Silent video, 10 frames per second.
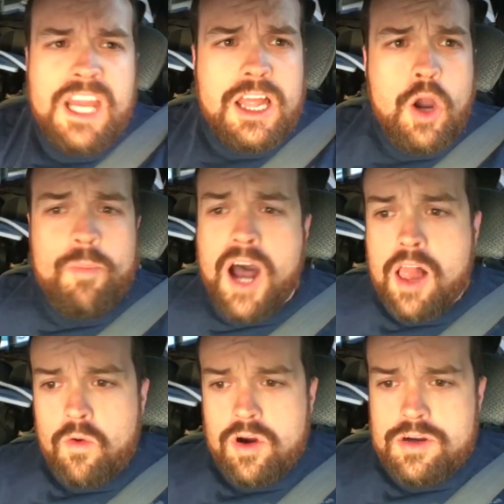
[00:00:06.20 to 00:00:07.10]
Hello,
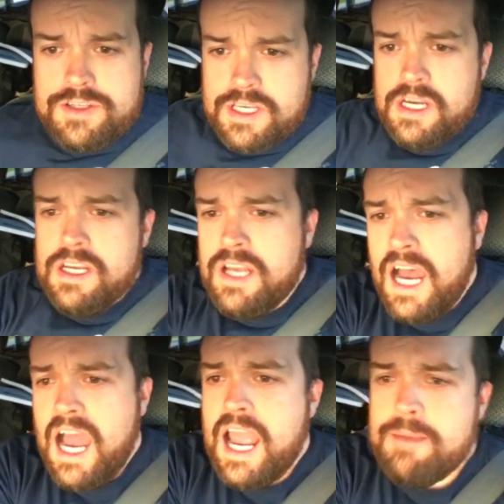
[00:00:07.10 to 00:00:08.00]
Paullowers!
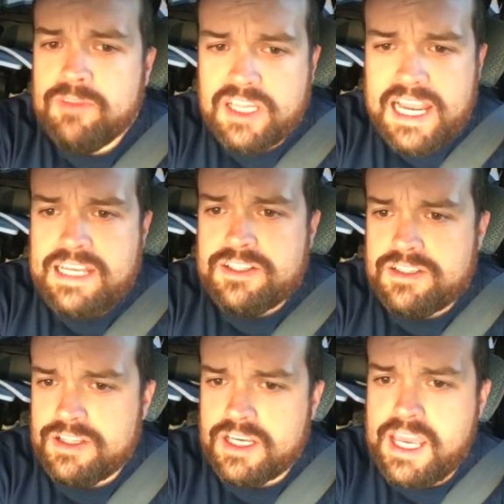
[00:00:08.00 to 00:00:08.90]
I'm late
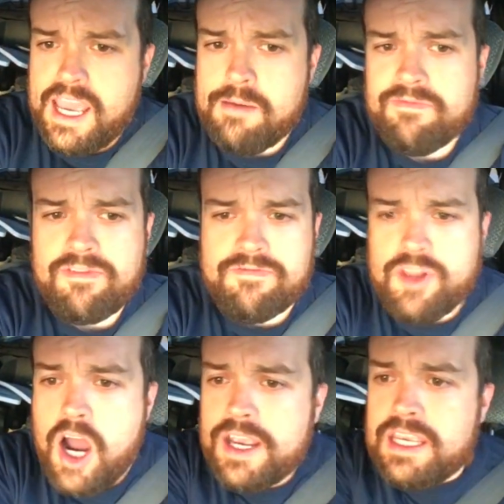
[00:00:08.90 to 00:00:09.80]
to the game for
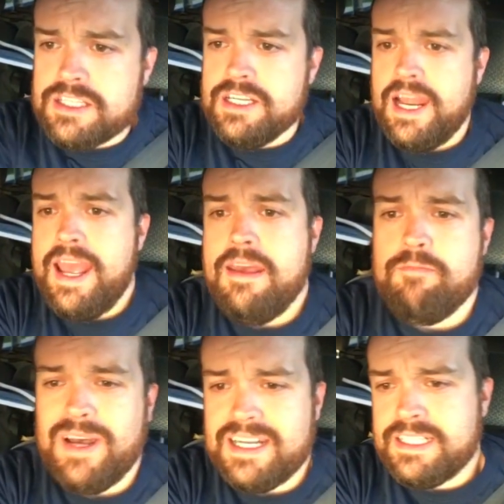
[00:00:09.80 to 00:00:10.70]
vlogging today,
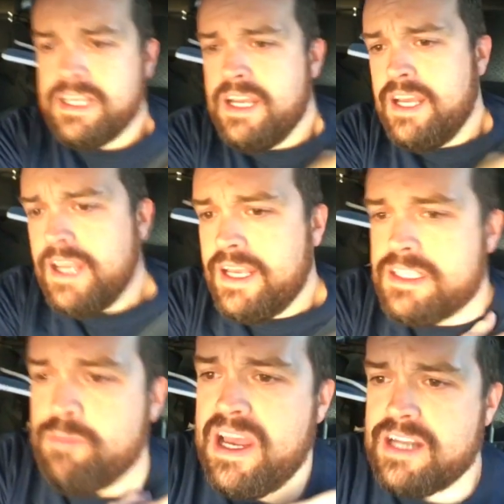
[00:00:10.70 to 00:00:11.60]
but
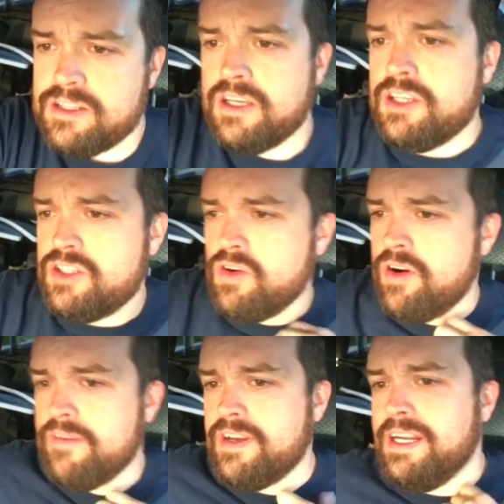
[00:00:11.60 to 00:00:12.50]
it's been
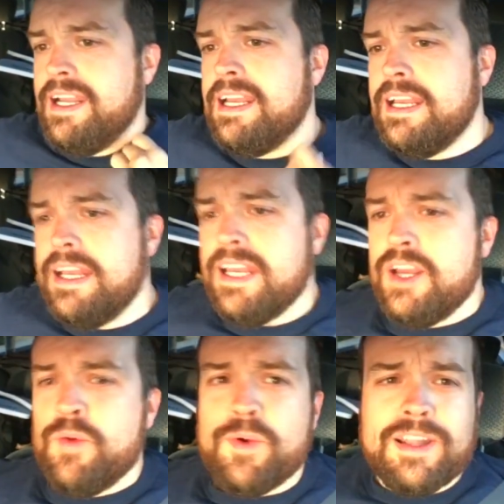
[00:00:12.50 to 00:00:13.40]
sort of a
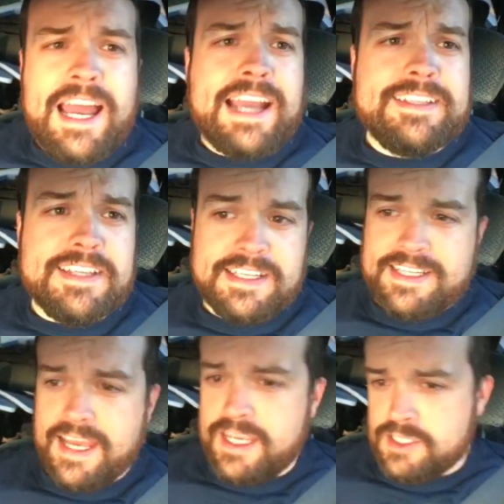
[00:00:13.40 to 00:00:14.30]
relaxing
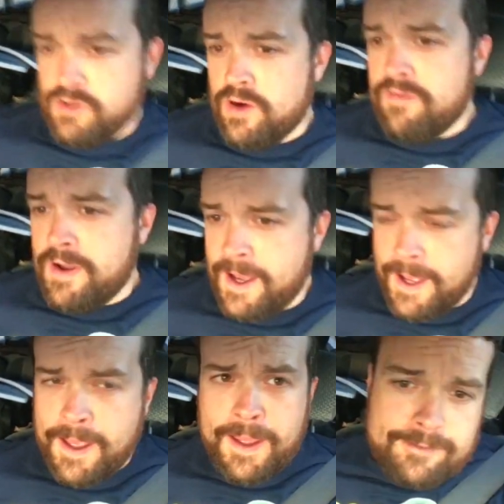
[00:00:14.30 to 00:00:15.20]
day, sort of
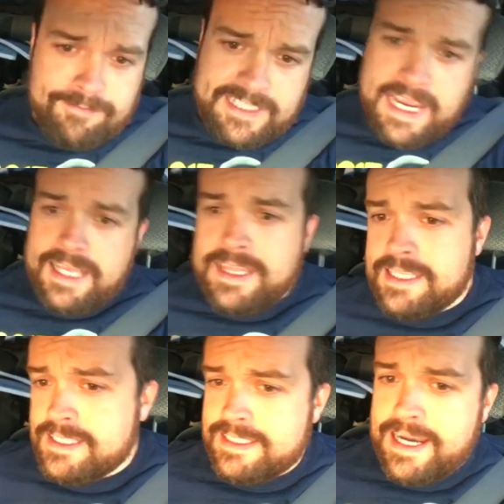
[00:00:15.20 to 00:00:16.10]
a take
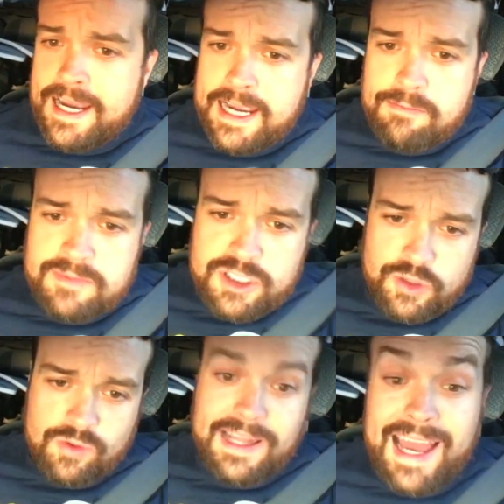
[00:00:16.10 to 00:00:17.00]
this time
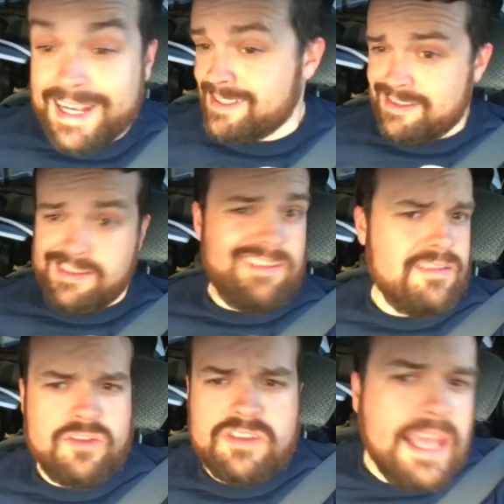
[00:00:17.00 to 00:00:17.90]
to
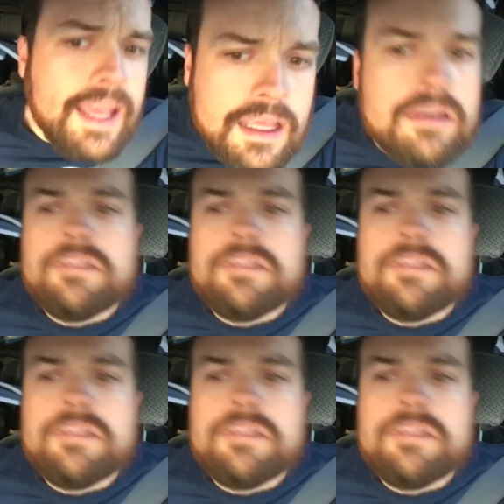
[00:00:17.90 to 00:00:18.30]
relax day?